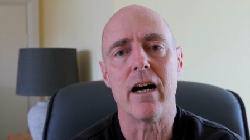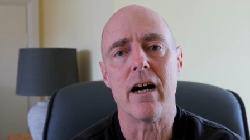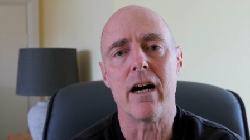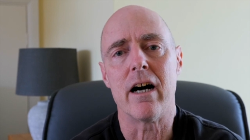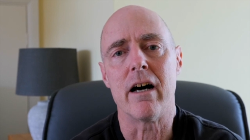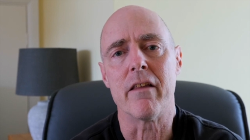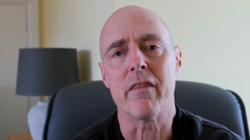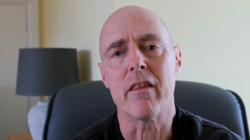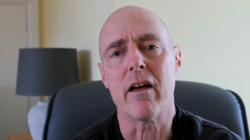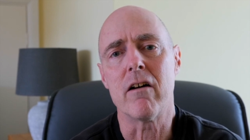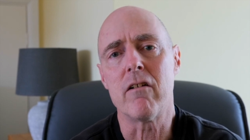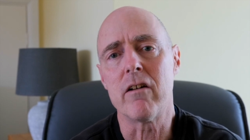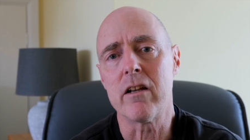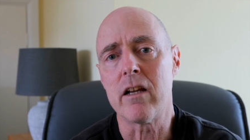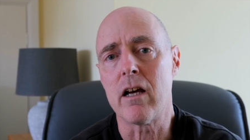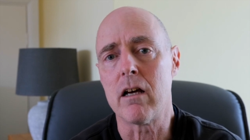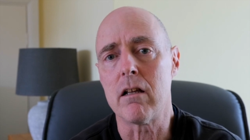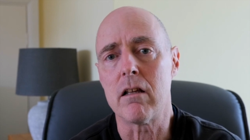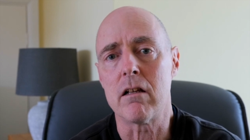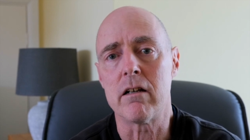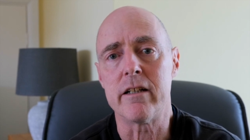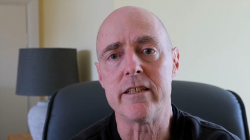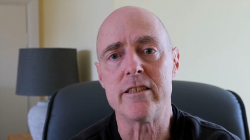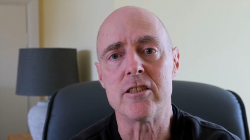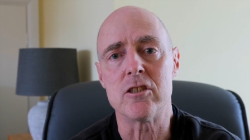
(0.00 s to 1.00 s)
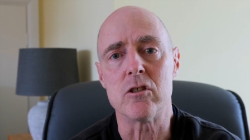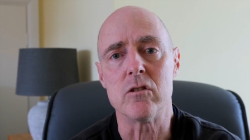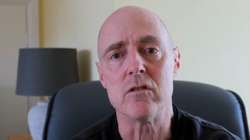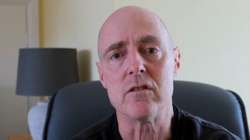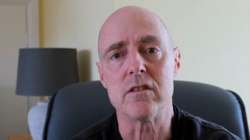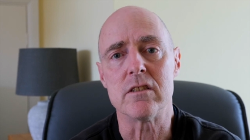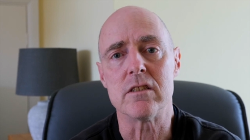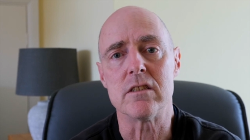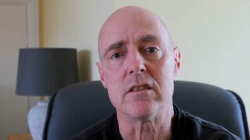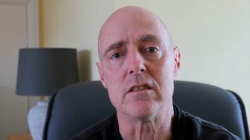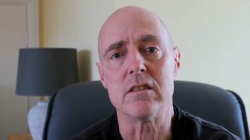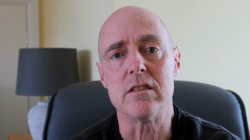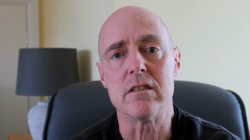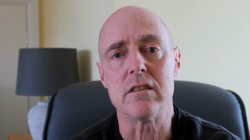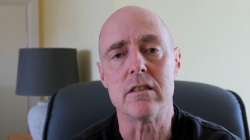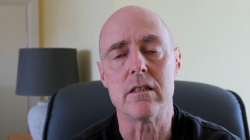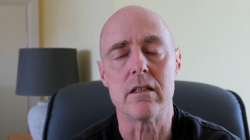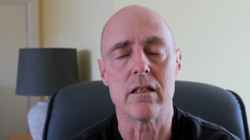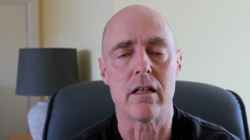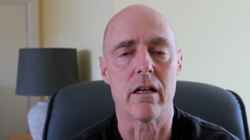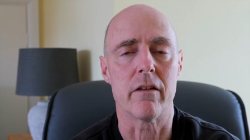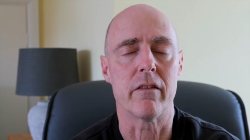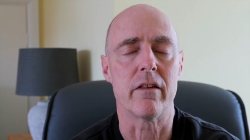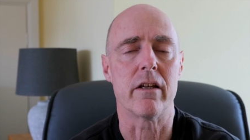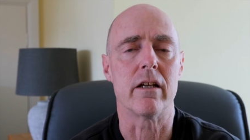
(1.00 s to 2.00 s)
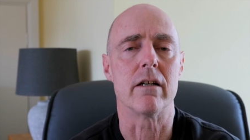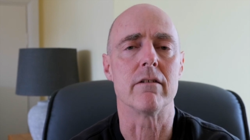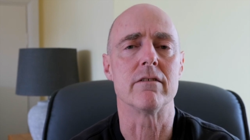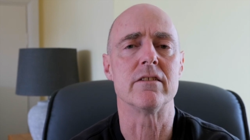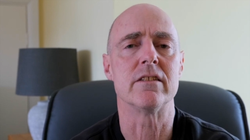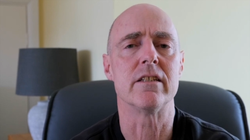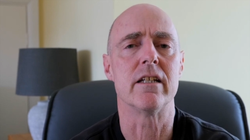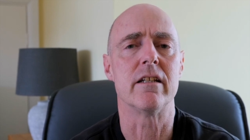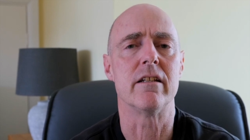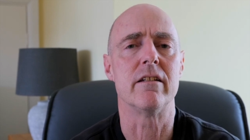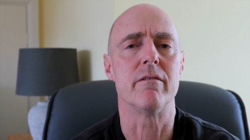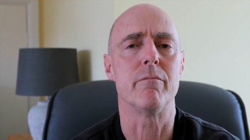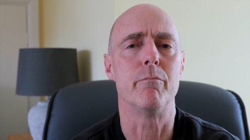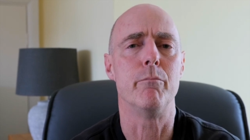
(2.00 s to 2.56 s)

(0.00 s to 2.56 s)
although I don't like Johnson, I think I've said